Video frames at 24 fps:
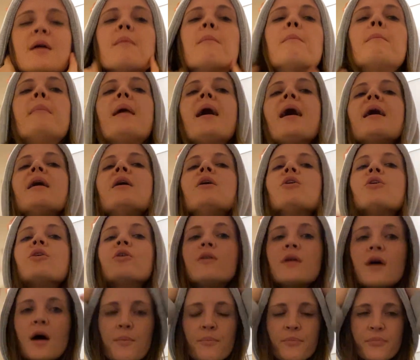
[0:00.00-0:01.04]
my
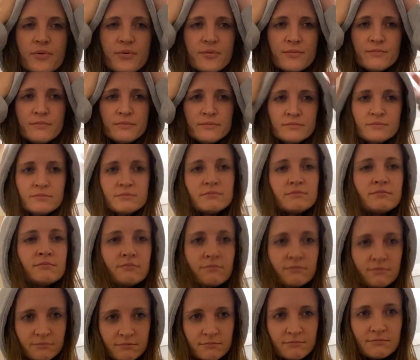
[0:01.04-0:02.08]
hood up.
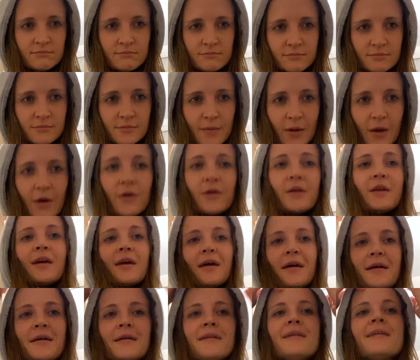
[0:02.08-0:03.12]

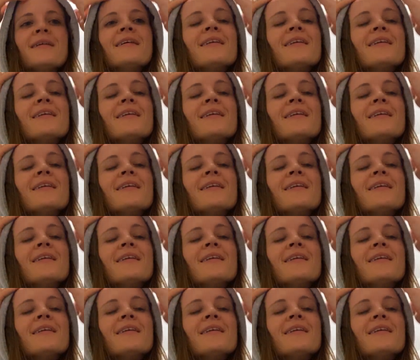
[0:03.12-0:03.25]
Okay.